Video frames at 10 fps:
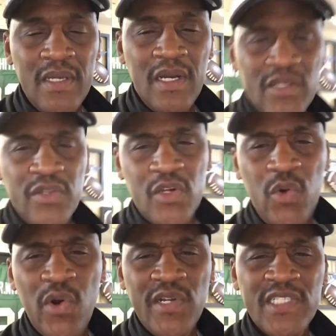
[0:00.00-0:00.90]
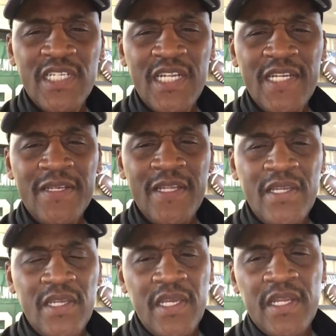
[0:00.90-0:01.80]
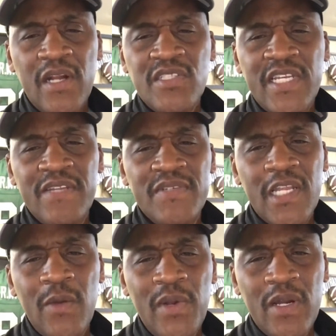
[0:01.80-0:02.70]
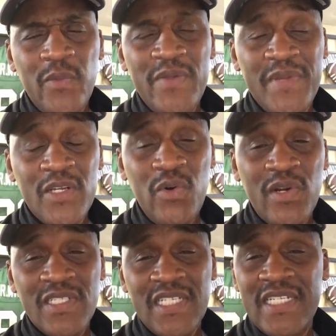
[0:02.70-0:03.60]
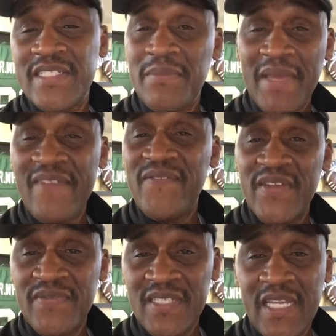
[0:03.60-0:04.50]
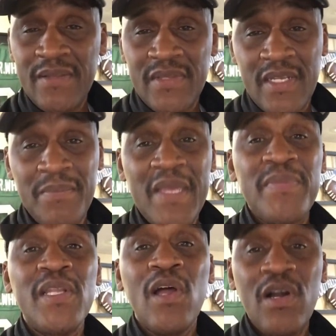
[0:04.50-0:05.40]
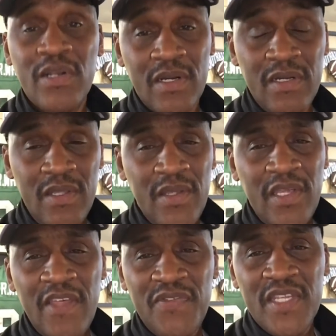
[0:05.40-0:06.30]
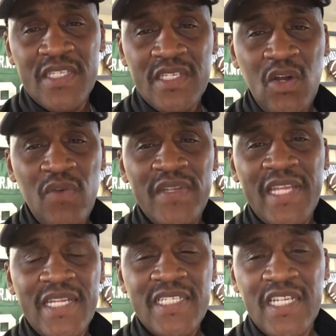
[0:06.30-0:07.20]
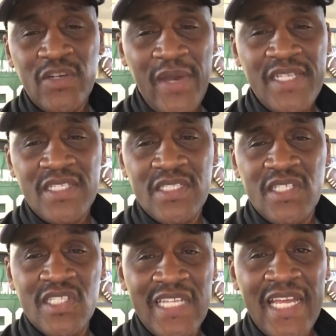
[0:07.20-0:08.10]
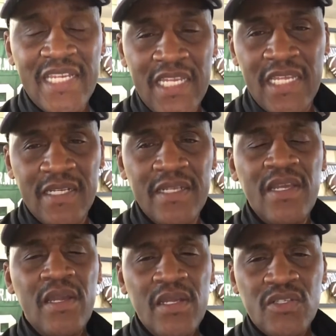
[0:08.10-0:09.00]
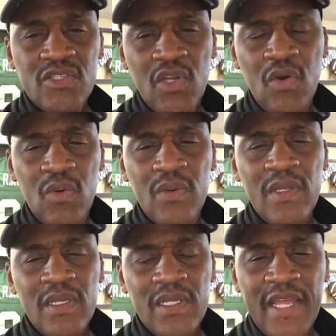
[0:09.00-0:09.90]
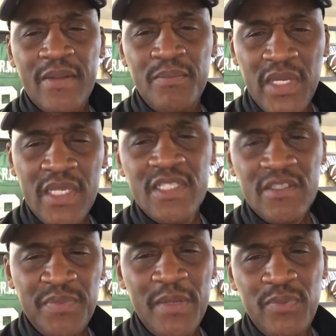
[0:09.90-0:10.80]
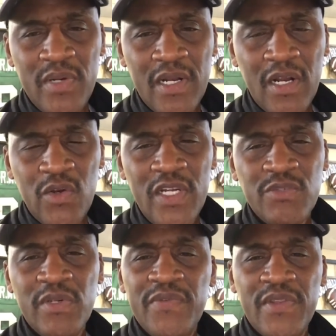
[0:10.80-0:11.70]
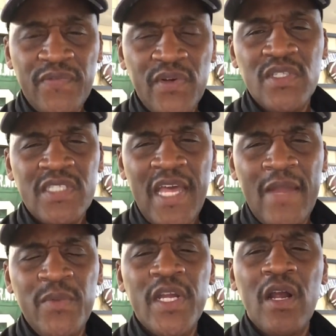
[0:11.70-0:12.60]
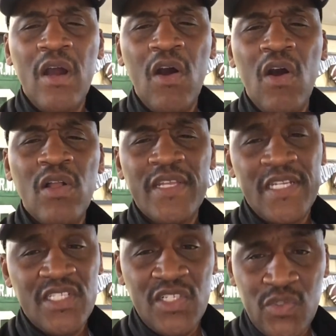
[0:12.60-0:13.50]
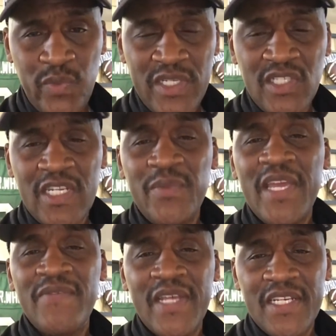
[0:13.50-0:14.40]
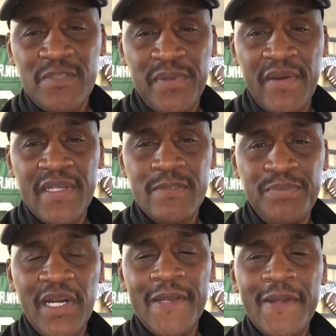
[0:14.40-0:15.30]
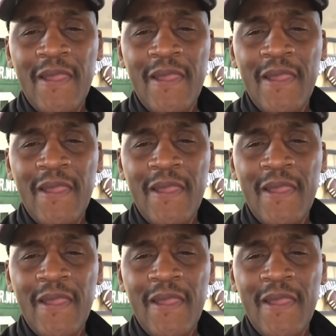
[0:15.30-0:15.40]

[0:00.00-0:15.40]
under the quarantine. In our state of Delaware, we've been quarantined to May fifteenth, and it may be longer if this COVID nineteen crisis does not end. So, like millions of people in our country for the first time, we are all in a situation that we have not experienced. But